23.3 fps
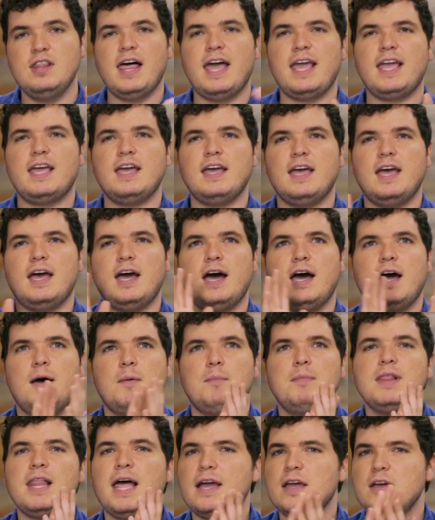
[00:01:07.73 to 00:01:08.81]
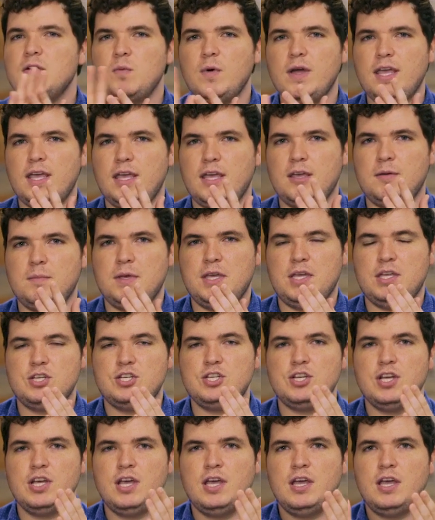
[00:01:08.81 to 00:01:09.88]
like a black and white
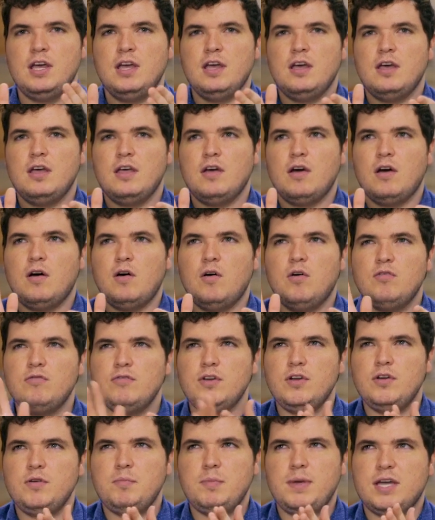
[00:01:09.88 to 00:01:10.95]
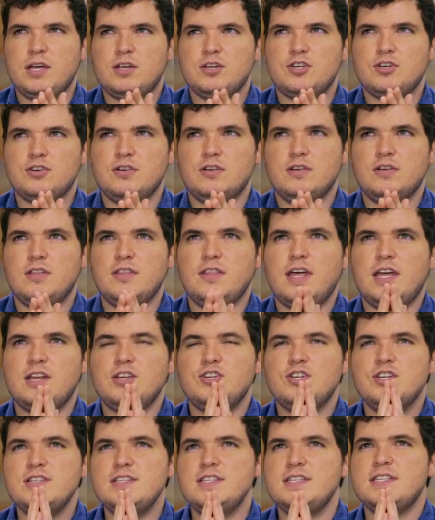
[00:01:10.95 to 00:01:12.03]
image over your picture that
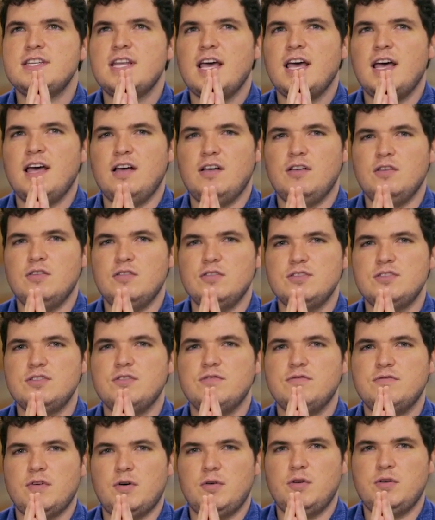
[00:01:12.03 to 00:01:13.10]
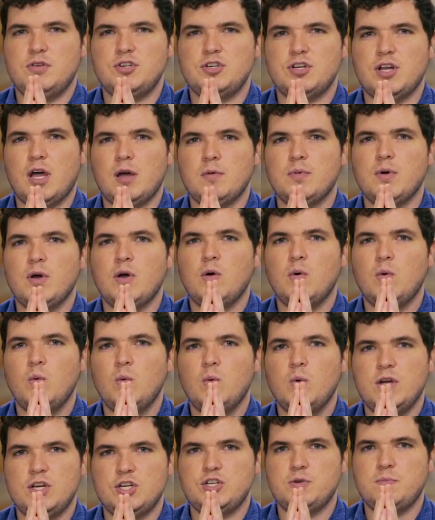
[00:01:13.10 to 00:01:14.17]
just tells Photoshop
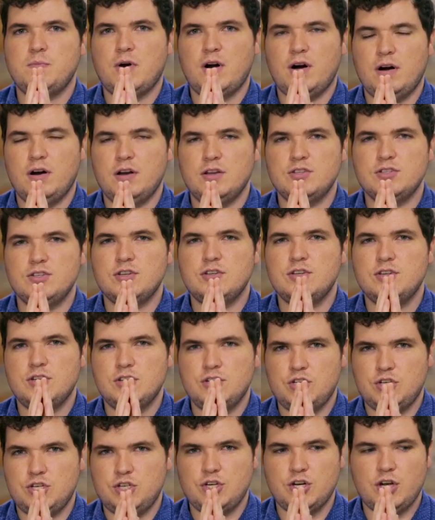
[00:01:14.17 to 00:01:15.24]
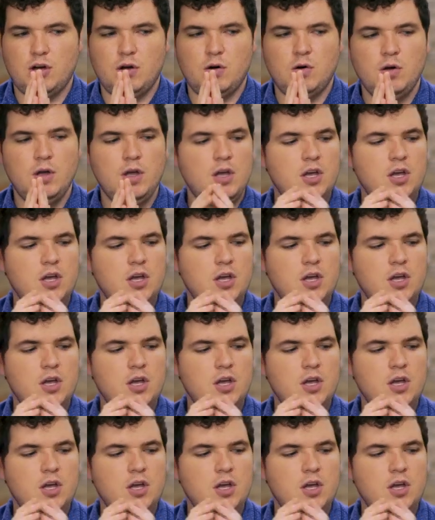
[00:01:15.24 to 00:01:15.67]
which parts to show.